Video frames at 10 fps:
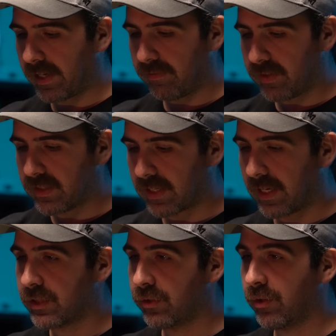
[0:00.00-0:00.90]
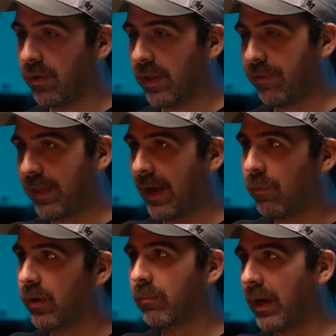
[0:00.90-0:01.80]
have these guys, and you know that
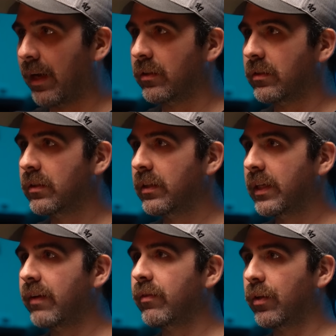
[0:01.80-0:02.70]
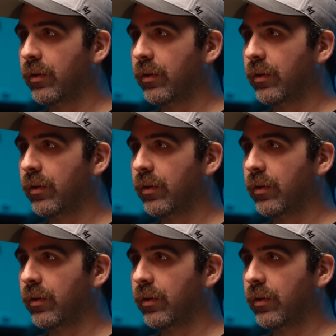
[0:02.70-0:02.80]
one model, even though